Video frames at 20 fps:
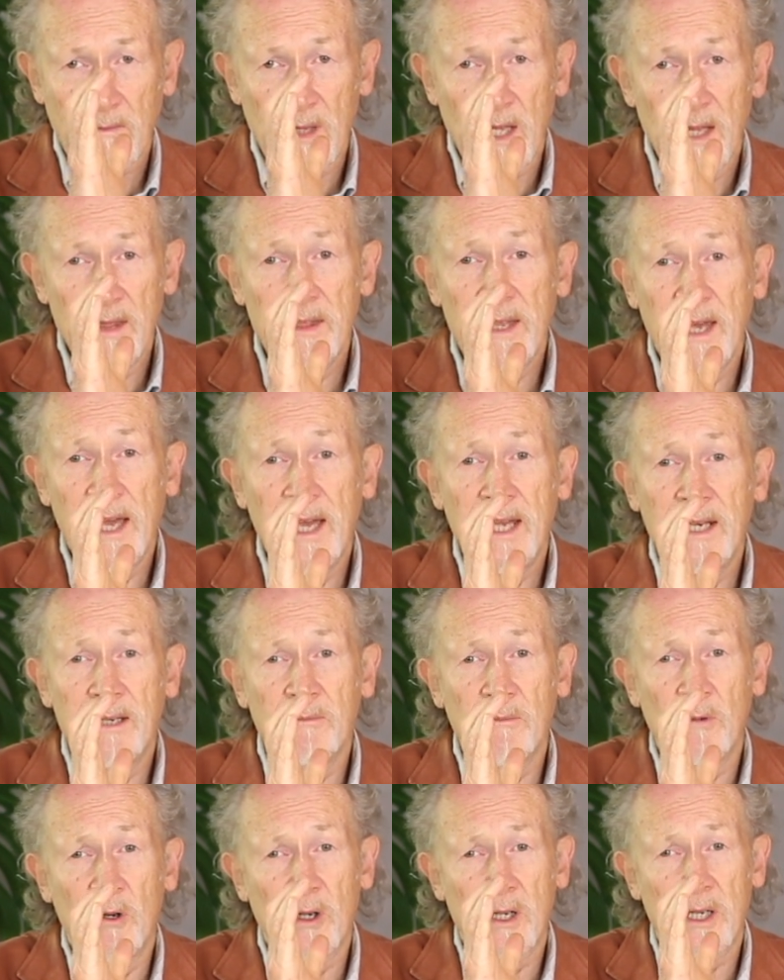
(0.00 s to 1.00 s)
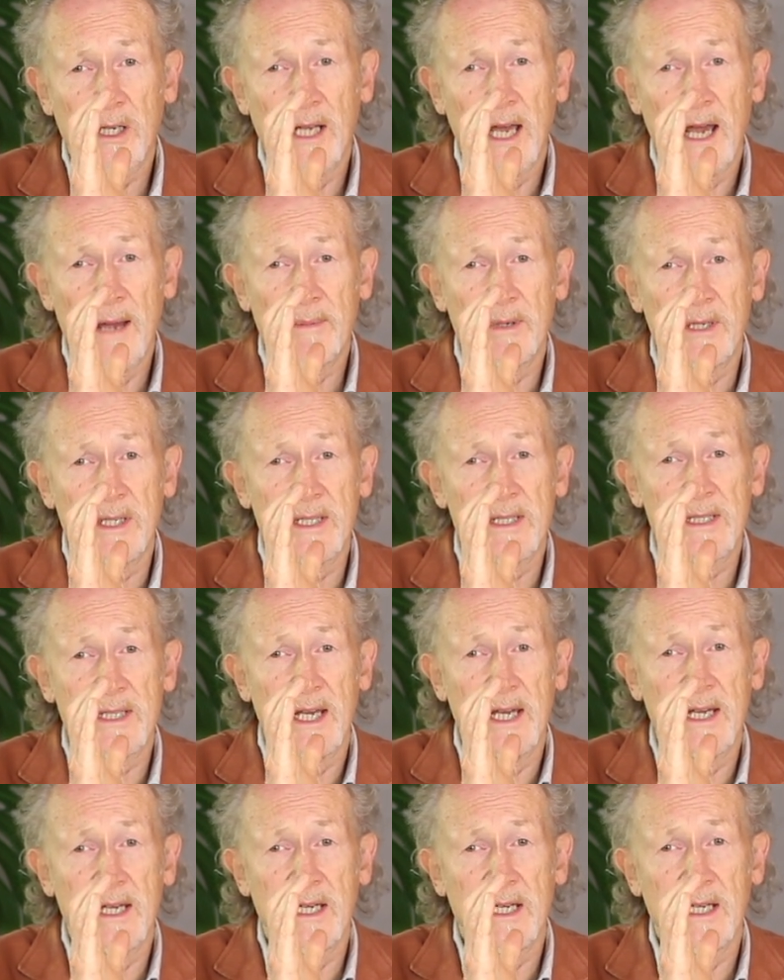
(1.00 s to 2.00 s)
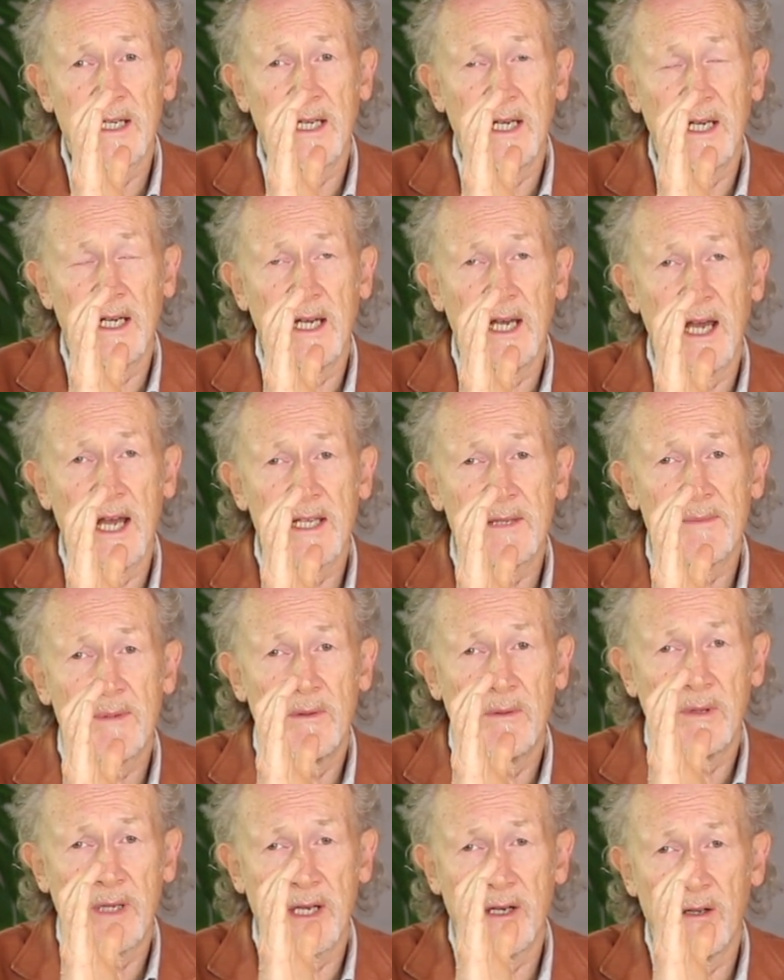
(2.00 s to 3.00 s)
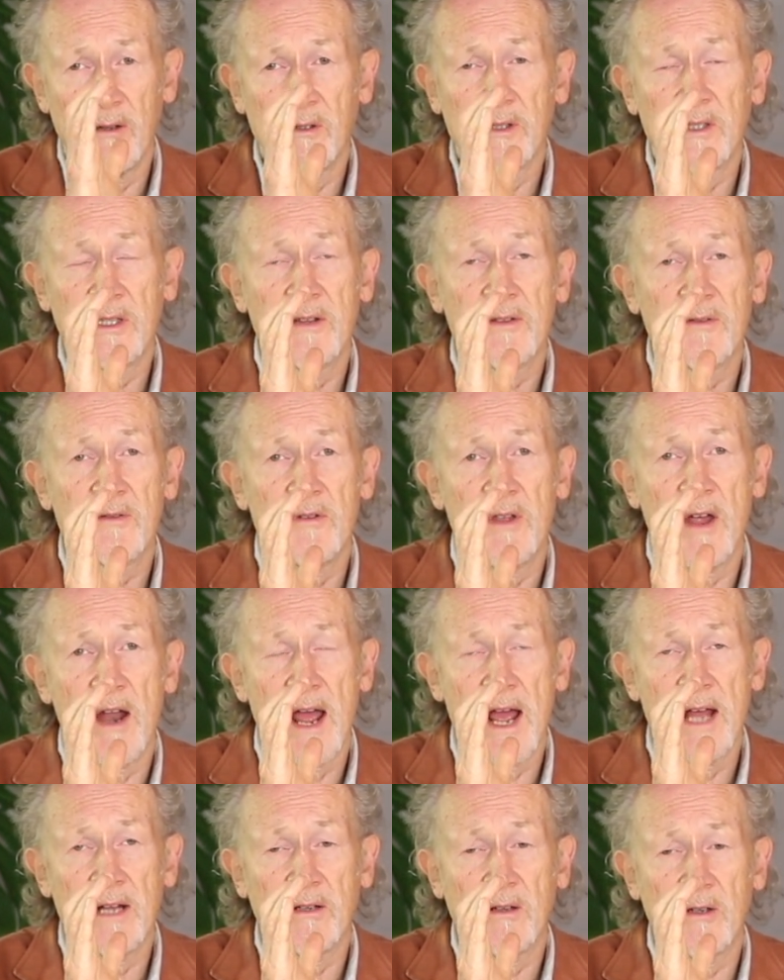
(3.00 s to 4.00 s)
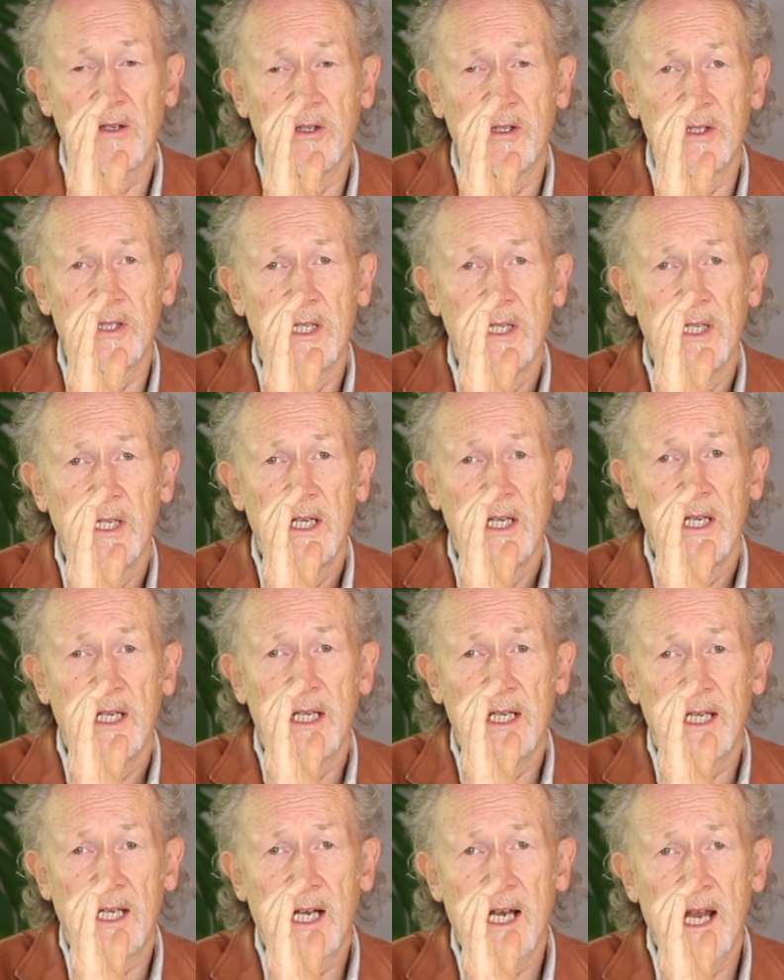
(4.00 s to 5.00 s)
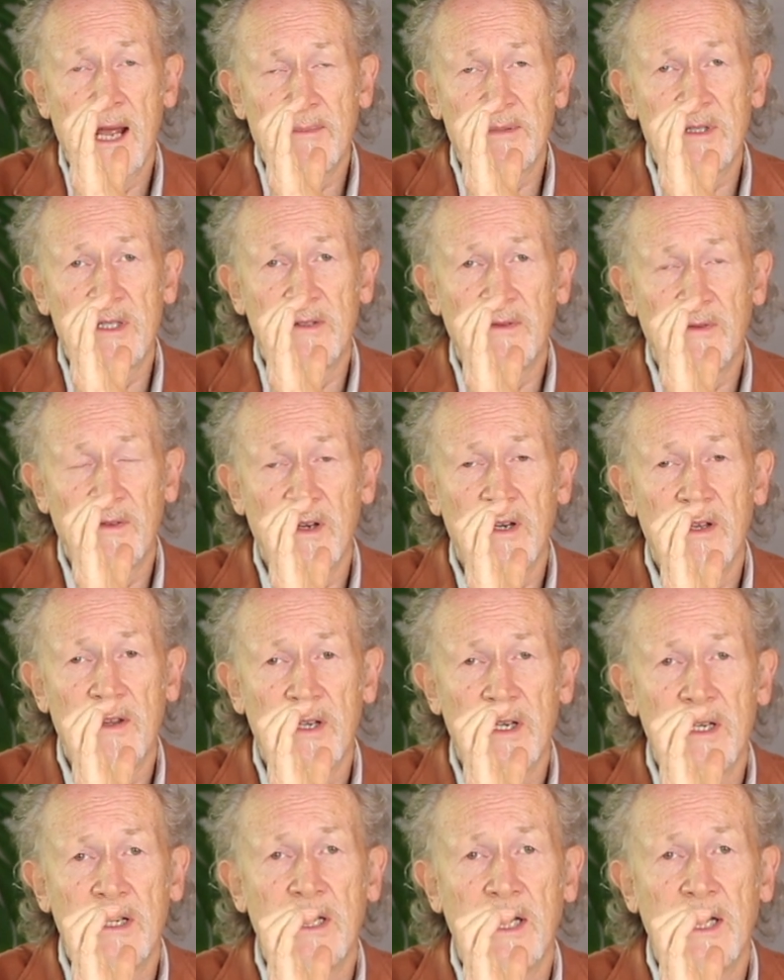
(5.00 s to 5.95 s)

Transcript: then what can happen is as people get older through that adulthood, it collapses further